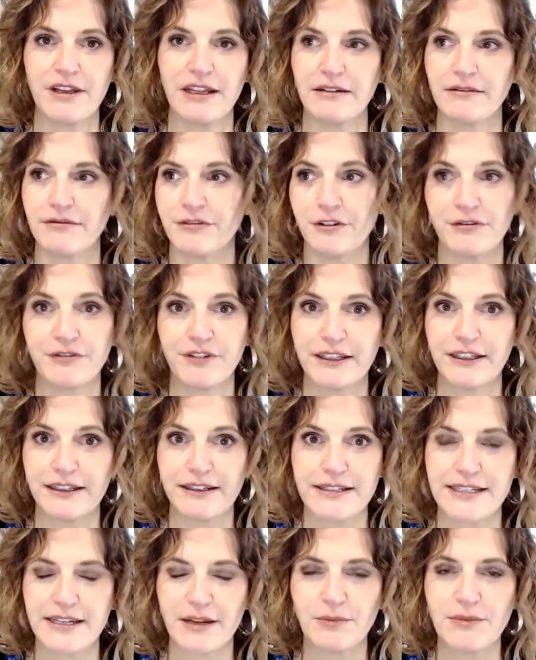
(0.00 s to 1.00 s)
in
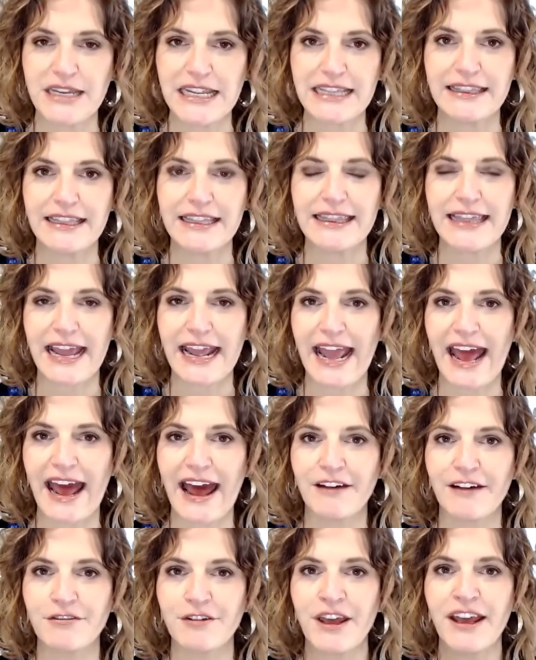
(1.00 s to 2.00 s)
fulfilling some need that they
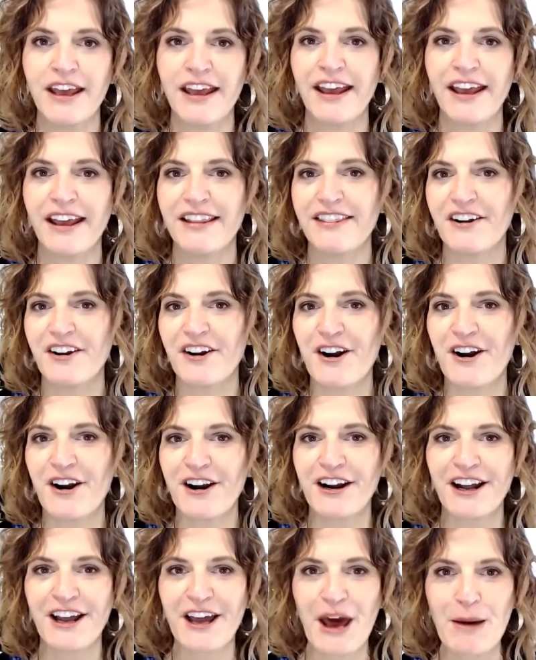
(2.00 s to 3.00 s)
have there
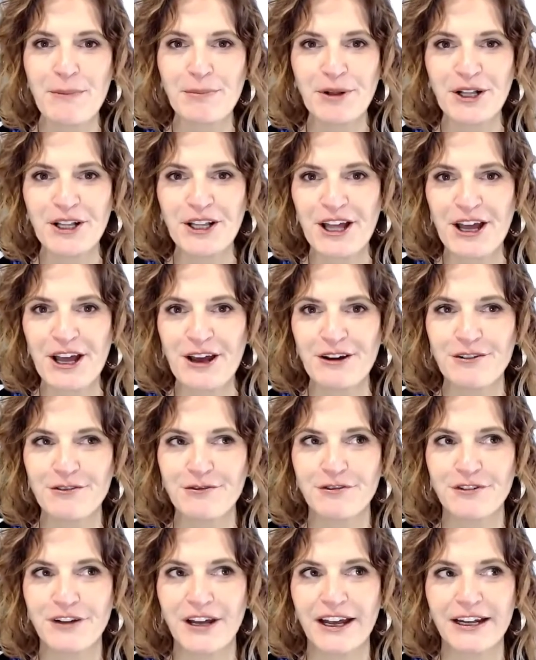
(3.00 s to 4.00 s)
are a couple
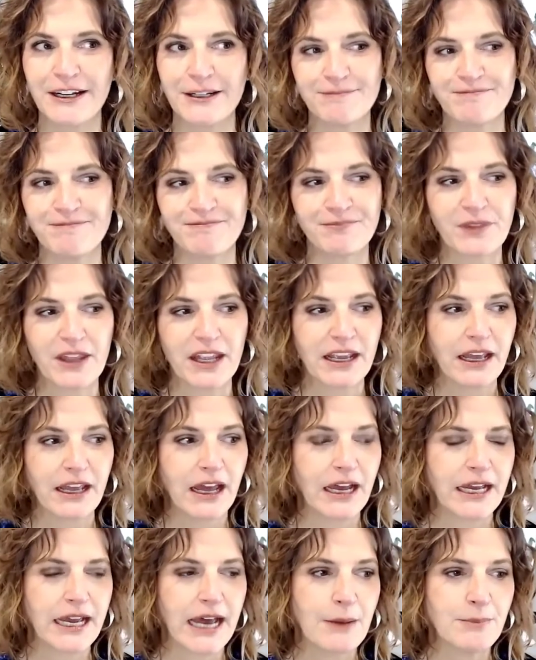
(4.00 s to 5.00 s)
of um,
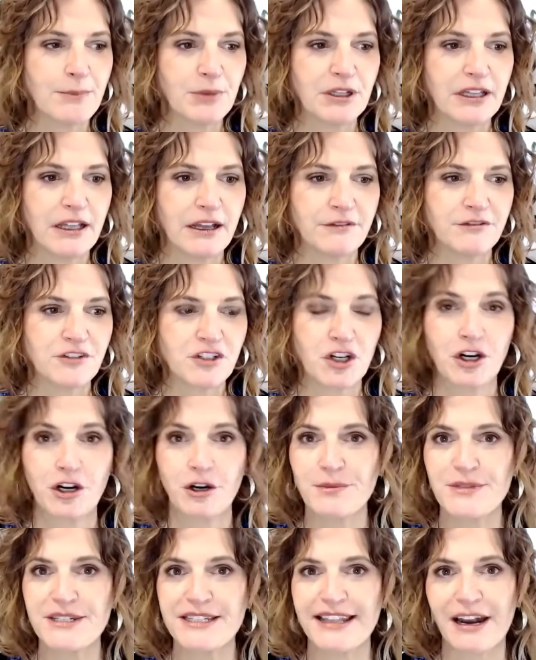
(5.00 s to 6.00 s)
a couple of
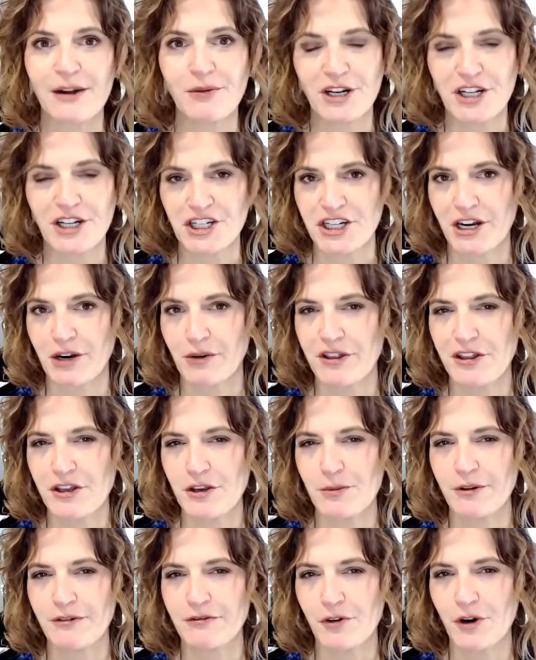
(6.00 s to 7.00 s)
terms that i want to share with
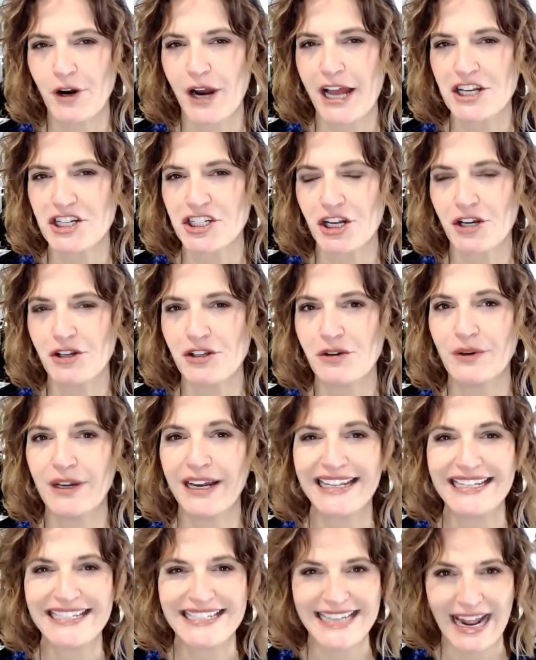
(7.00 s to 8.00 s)
you before i show you an
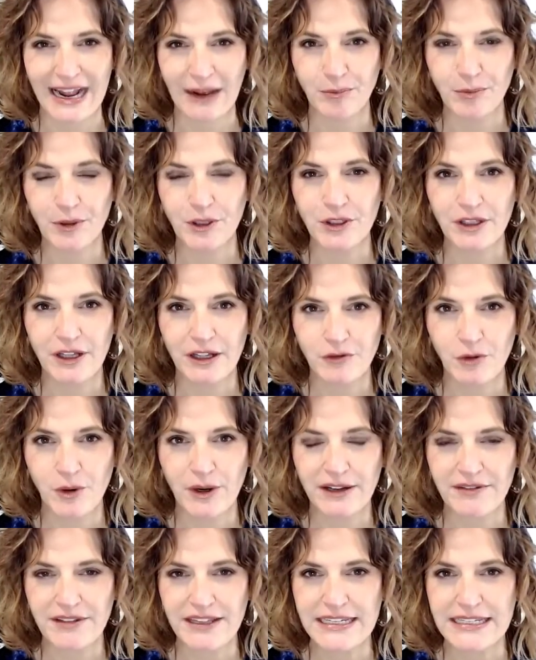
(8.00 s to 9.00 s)
example of
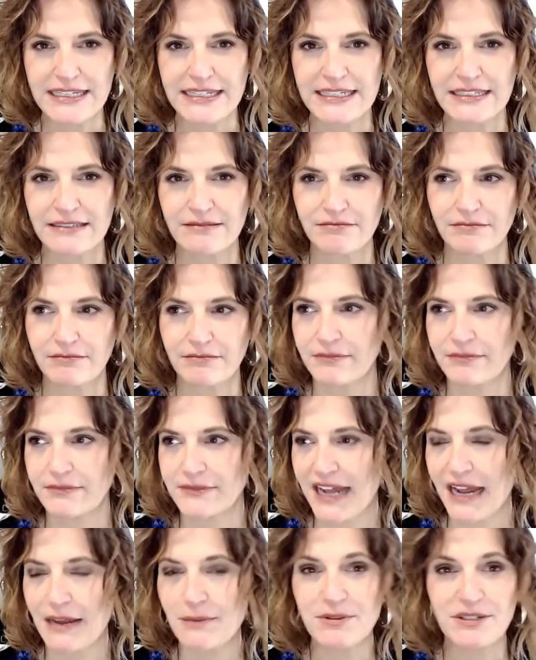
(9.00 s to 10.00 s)
one of these
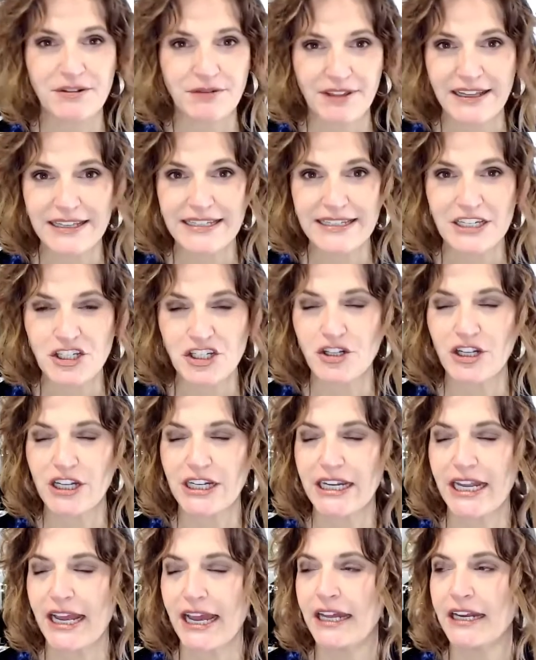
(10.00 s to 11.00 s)
types of things that you
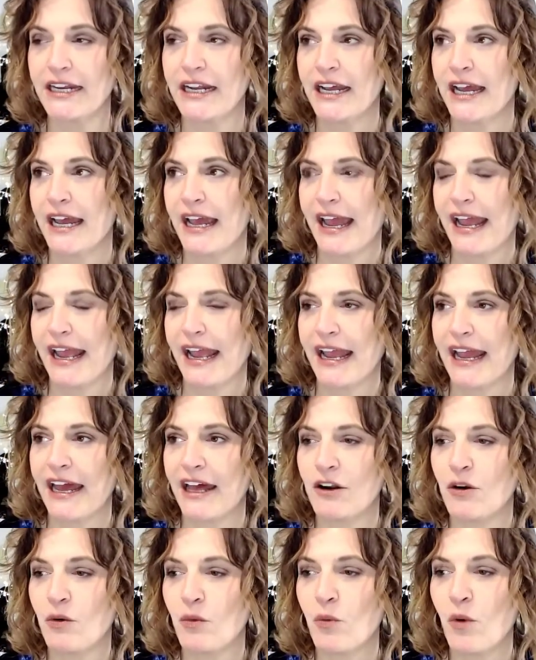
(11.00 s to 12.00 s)
can get
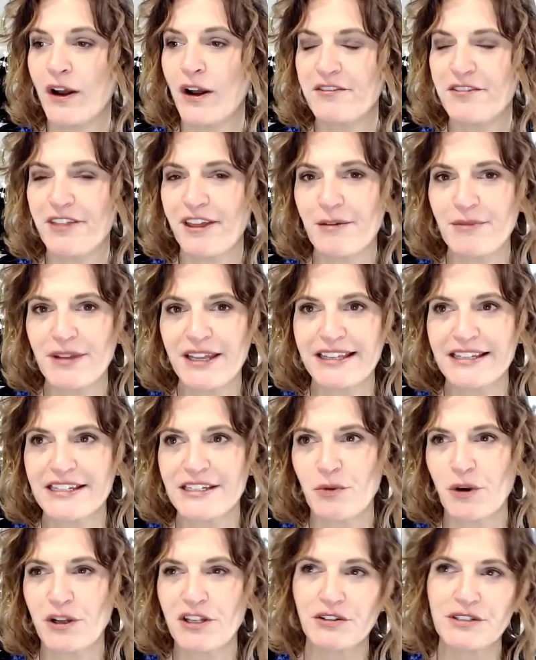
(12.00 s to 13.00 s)
and one of them
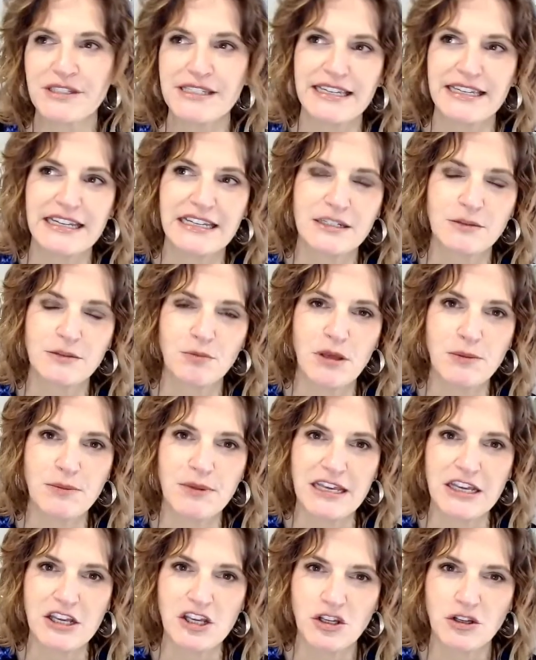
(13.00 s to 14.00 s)
is what you'll see is
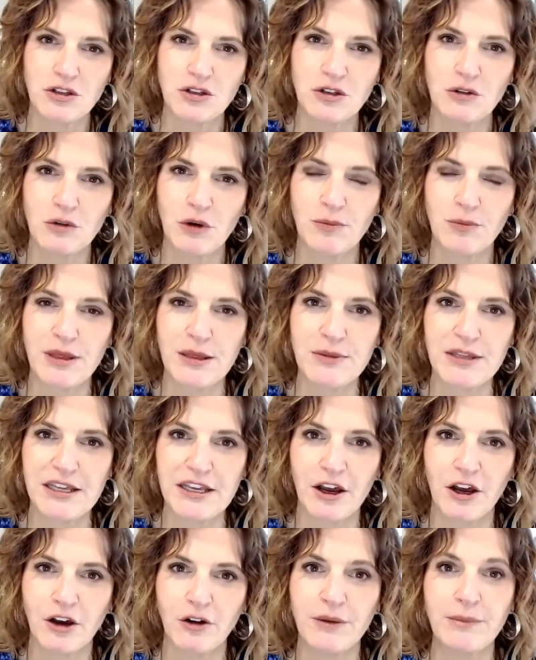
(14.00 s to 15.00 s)
ppu or
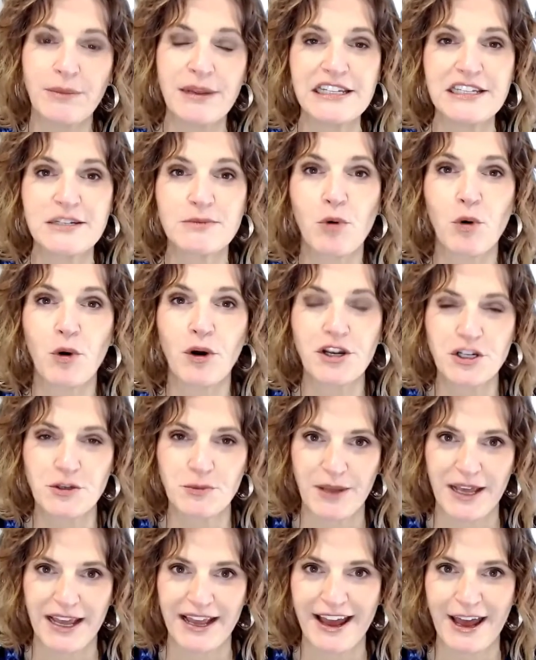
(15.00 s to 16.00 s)
ppo it means
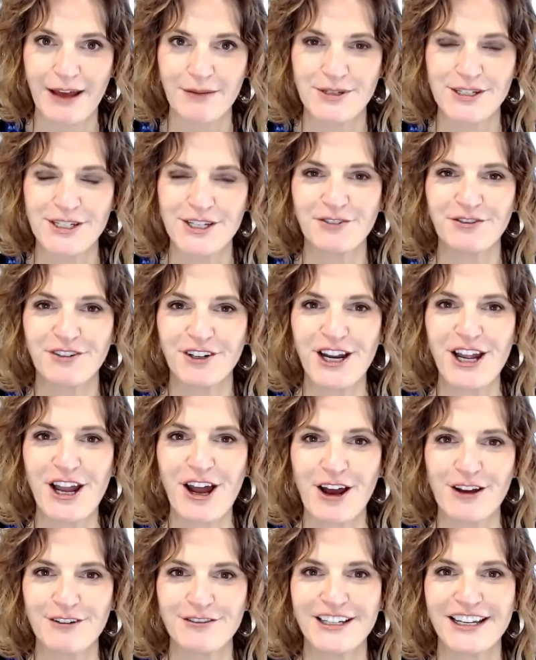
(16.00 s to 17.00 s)
porch pickup so very
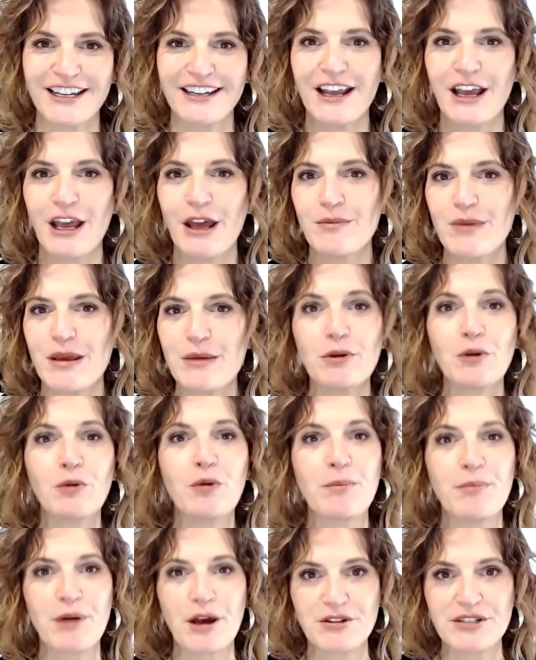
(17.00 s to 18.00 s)
often people
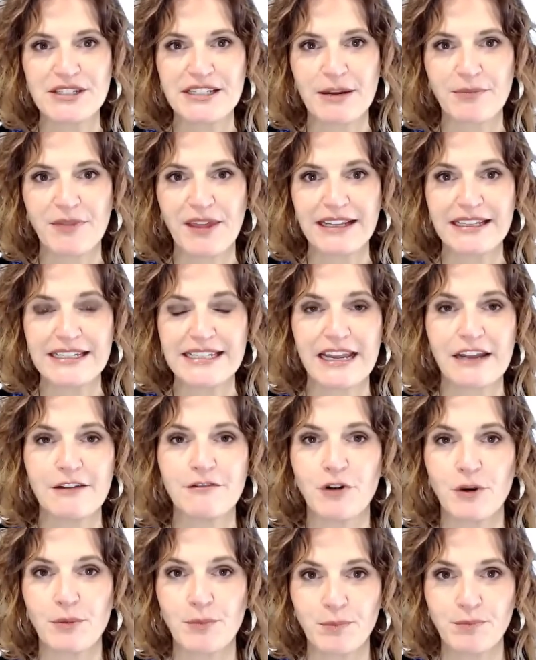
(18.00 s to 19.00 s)
will post something and say
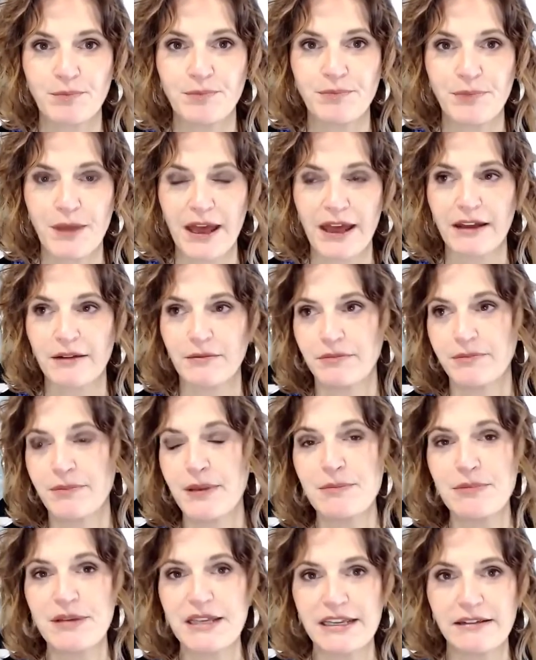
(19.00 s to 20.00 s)
for uh,
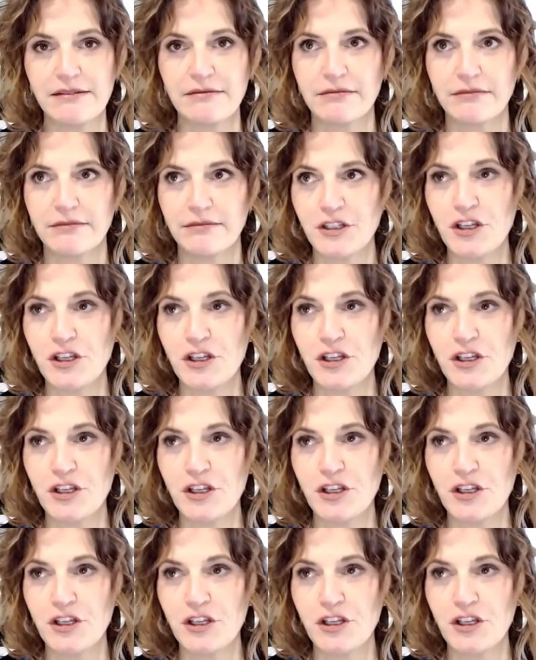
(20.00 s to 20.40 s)
ppu